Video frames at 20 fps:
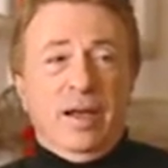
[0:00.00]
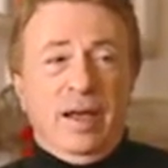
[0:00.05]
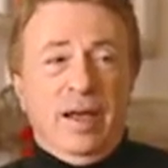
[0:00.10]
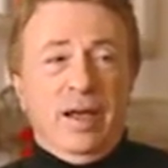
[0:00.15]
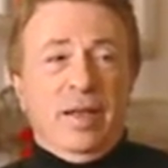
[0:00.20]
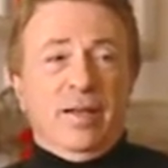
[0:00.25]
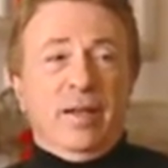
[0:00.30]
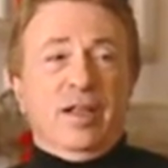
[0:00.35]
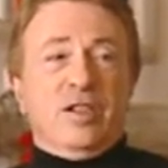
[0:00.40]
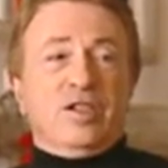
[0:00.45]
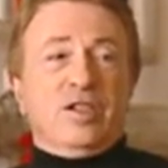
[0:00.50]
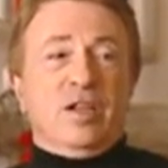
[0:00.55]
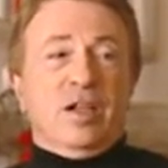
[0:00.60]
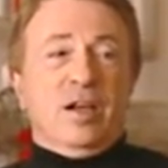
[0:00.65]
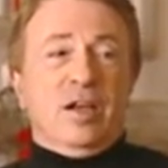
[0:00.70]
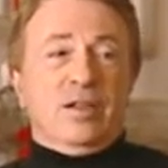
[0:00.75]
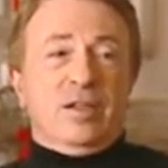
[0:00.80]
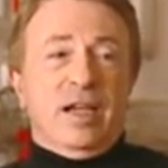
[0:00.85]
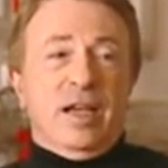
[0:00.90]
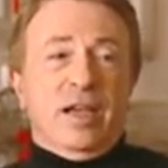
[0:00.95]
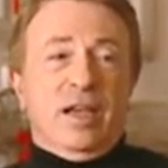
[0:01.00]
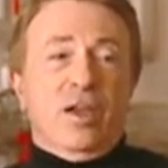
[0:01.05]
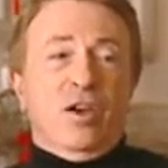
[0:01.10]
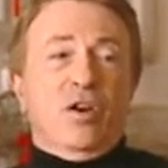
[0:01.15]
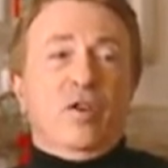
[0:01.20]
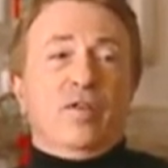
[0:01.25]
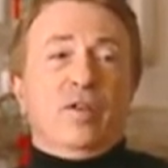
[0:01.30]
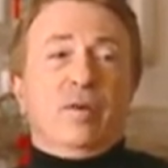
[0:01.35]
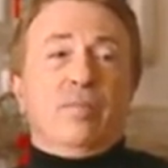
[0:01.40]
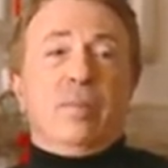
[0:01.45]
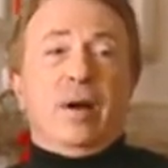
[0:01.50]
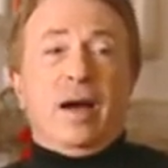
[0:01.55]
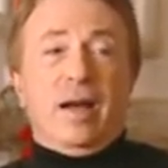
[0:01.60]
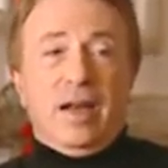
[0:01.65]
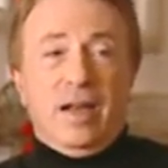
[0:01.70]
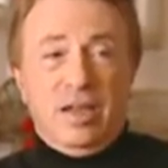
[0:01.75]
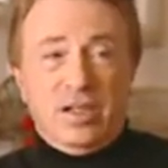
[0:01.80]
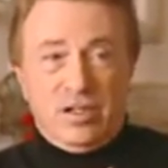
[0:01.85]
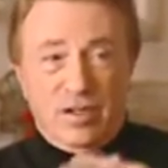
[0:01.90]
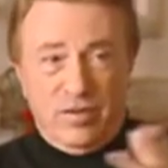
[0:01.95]
aliens taking over the
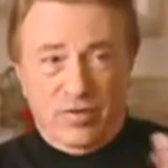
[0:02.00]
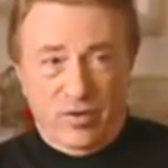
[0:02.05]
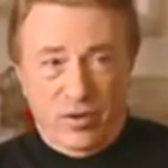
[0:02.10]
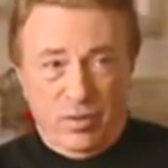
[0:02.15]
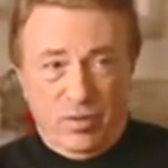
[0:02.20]
bodies of